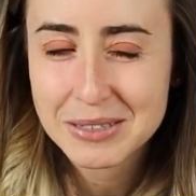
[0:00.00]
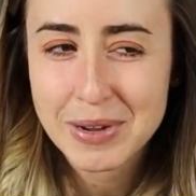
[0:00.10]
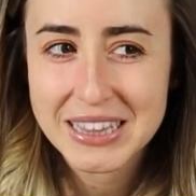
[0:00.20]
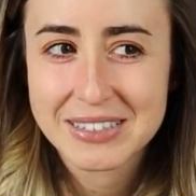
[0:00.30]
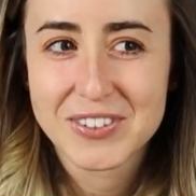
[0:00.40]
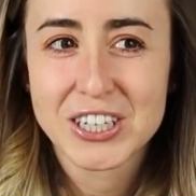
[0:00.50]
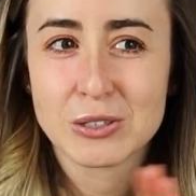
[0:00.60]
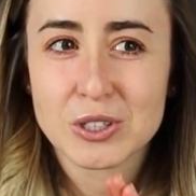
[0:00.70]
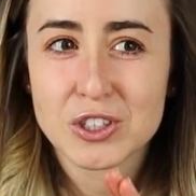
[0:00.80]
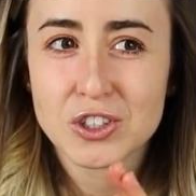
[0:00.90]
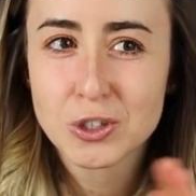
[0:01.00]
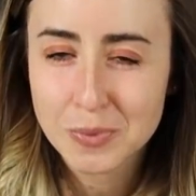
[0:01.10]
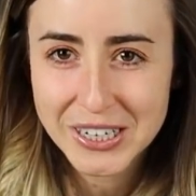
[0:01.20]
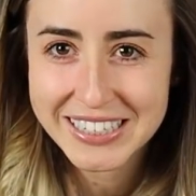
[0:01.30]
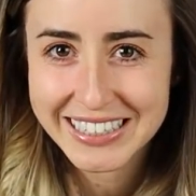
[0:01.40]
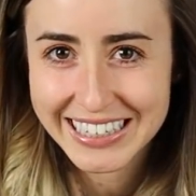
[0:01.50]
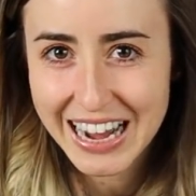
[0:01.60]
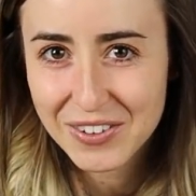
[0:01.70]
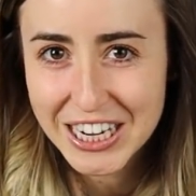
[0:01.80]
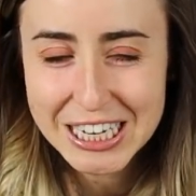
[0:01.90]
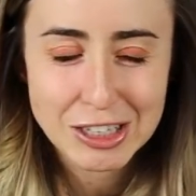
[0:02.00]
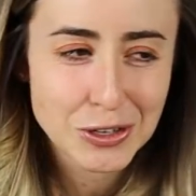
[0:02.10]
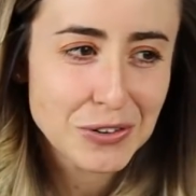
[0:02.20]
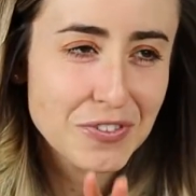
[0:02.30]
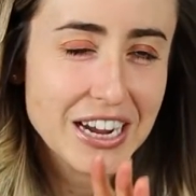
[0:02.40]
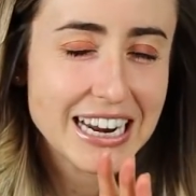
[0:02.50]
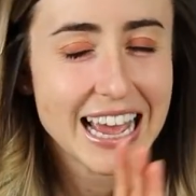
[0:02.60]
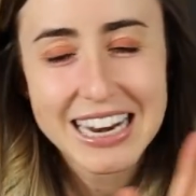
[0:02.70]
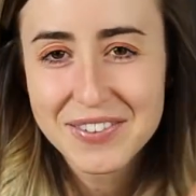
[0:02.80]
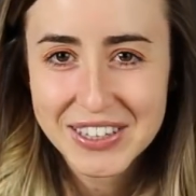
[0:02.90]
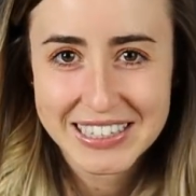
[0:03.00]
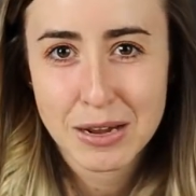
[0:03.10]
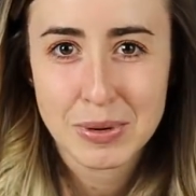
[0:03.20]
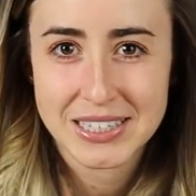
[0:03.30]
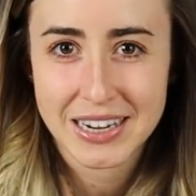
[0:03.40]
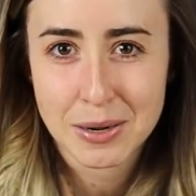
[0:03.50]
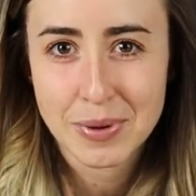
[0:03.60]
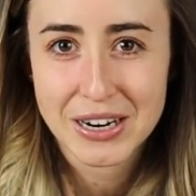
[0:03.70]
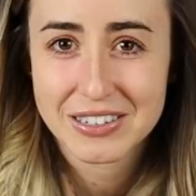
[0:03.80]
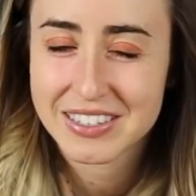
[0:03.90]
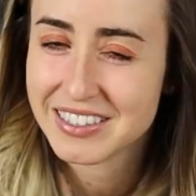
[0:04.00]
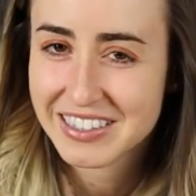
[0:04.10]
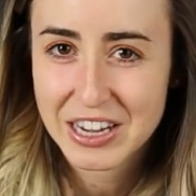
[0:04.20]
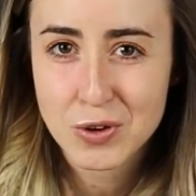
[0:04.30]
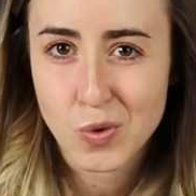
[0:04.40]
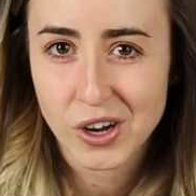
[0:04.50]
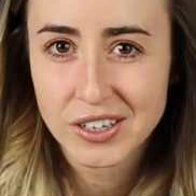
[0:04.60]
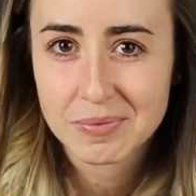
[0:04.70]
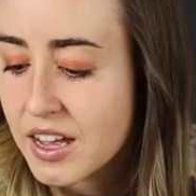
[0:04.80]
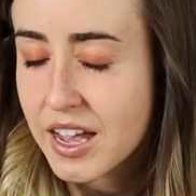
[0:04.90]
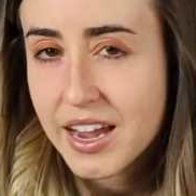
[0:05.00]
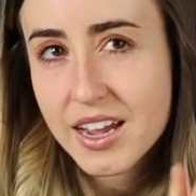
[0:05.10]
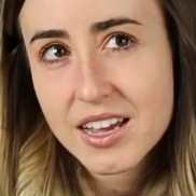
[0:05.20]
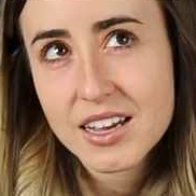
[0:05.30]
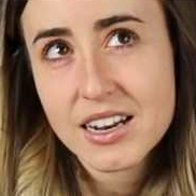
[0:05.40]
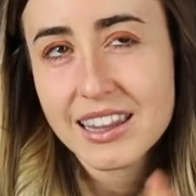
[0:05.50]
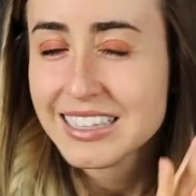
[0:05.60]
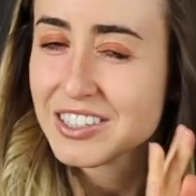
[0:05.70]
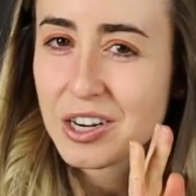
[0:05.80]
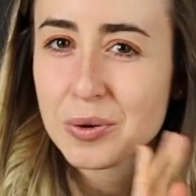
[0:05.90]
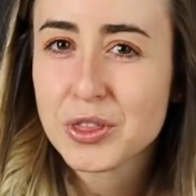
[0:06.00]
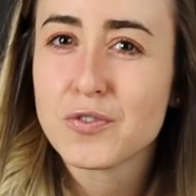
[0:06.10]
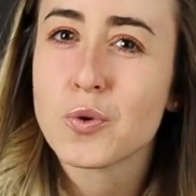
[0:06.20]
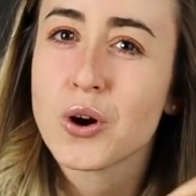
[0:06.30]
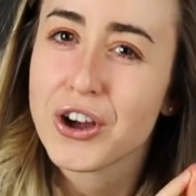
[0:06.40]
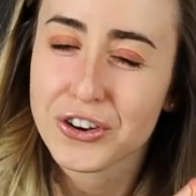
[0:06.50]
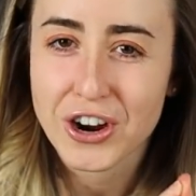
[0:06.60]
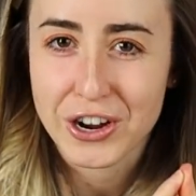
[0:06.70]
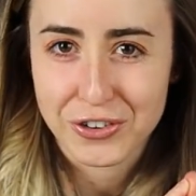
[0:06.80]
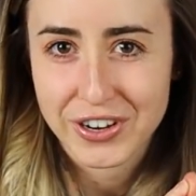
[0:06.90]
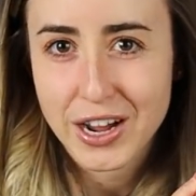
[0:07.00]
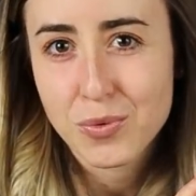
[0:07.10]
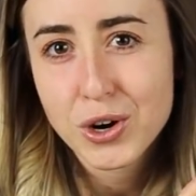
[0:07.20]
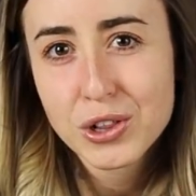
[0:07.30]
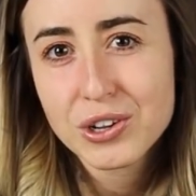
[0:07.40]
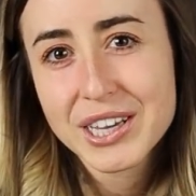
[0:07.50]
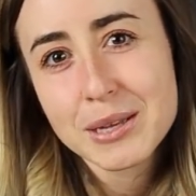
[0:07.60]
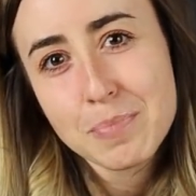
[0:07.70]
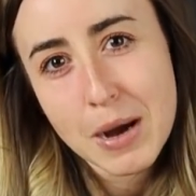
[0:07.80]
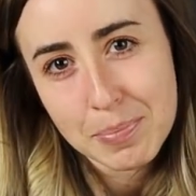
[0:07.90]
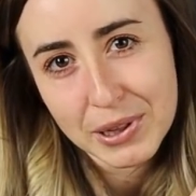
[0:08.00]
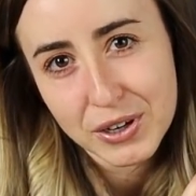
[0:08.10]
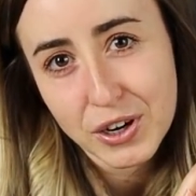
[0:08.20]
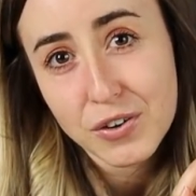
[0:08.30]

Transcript: in to make this video super easy to navigate so you can find any of the side-by-side comparisons that you want. And let's start with the 4 under 100. I want to look at the Papalook